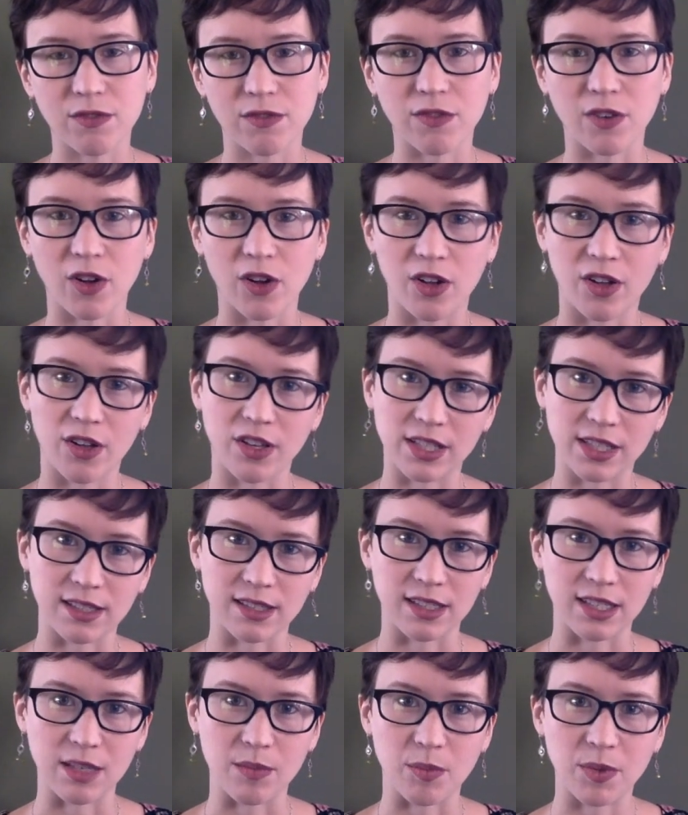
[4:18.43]
fall
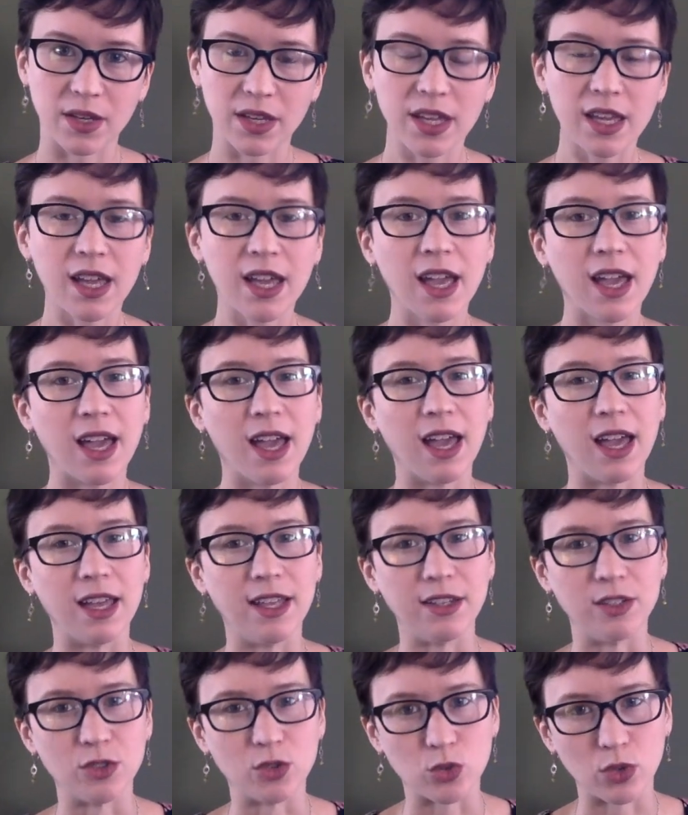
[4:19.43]
asleep
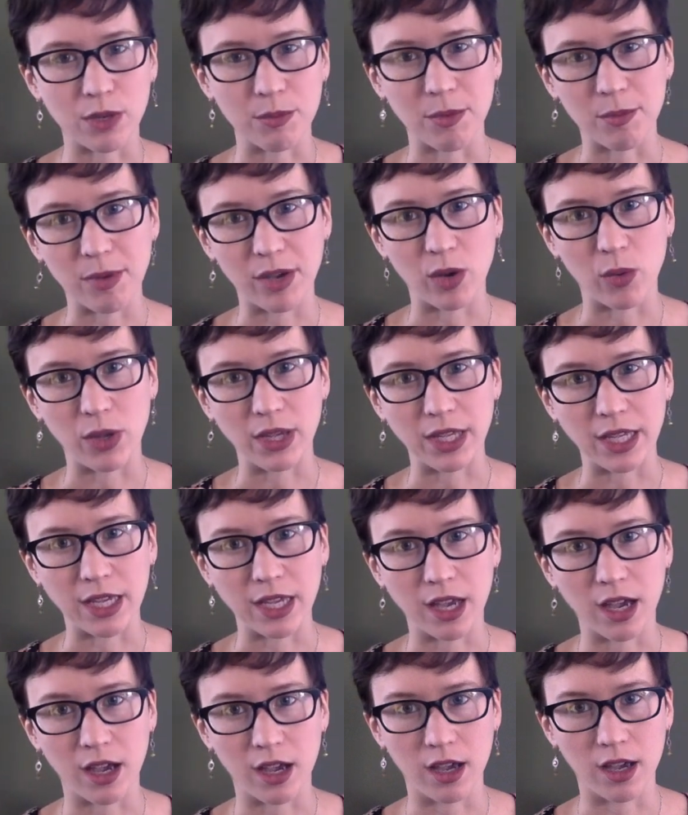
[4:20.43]
and dream about
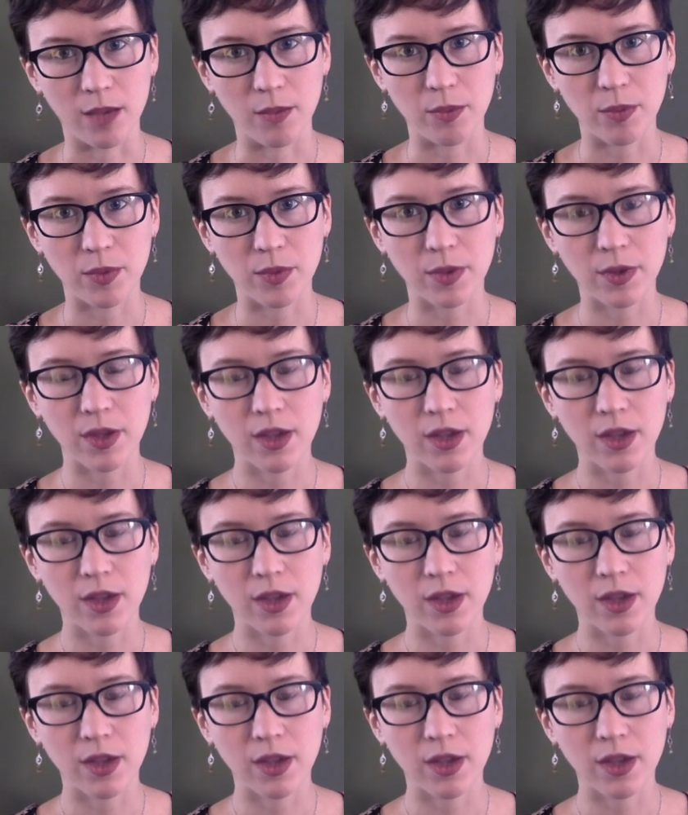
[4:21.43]
waking up.